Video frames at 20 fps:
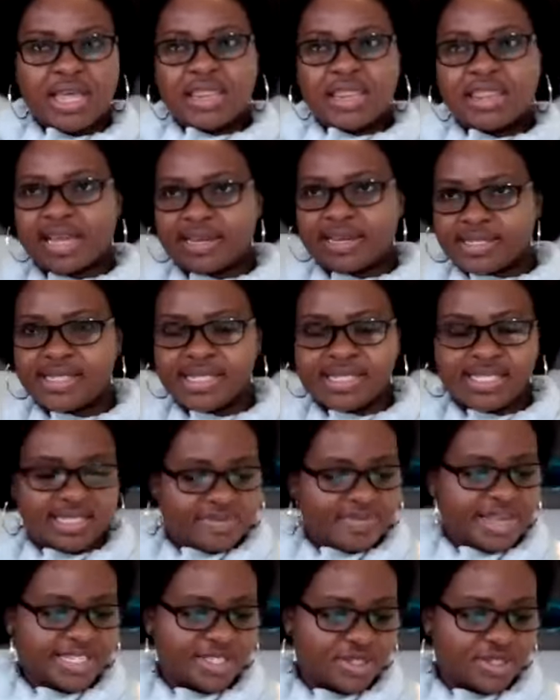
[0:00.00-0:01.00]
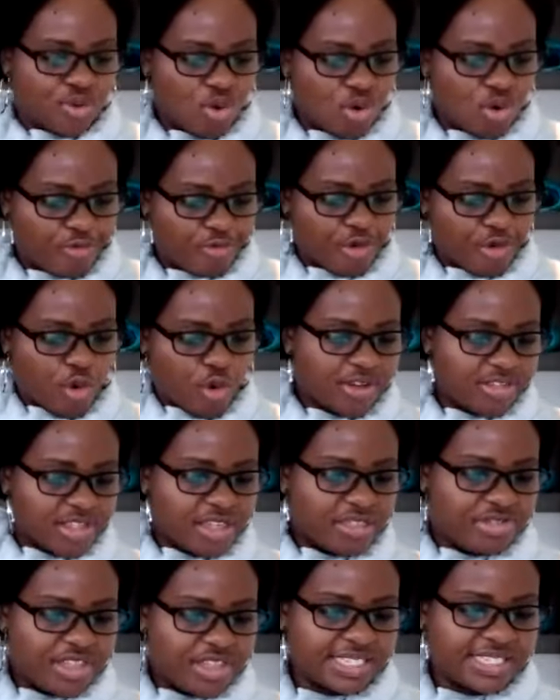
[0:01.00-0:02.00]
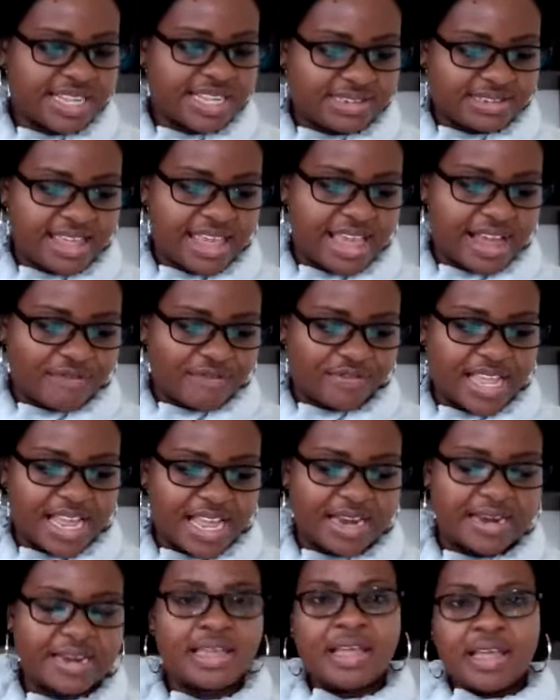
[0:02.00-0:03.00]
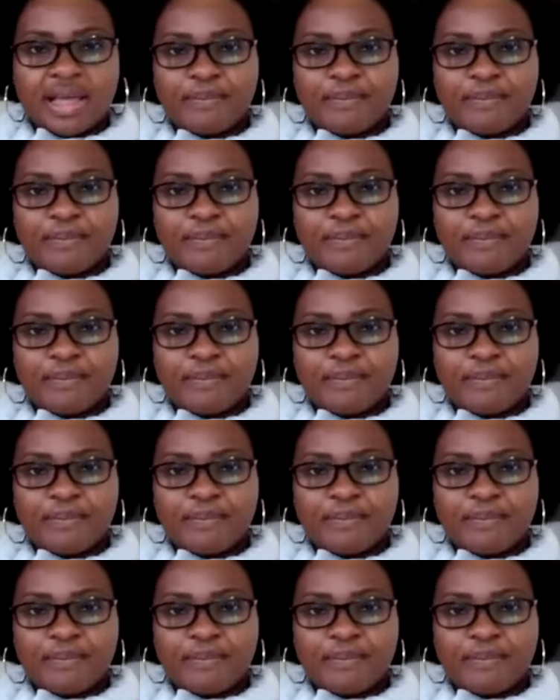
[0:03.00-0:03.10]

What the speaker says: That city must go for all the things that they have done.